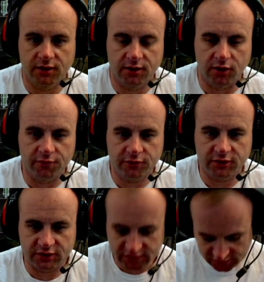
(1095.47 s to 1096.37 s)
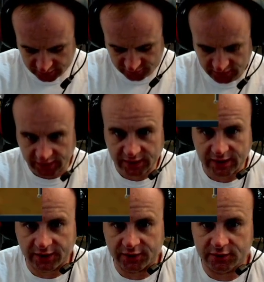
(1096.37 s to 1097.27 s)
Hopefully this stuff that I
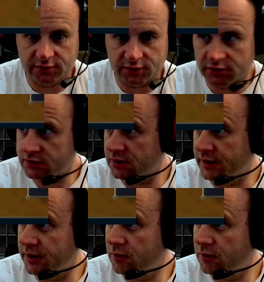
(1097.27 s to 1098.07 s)
got here, these like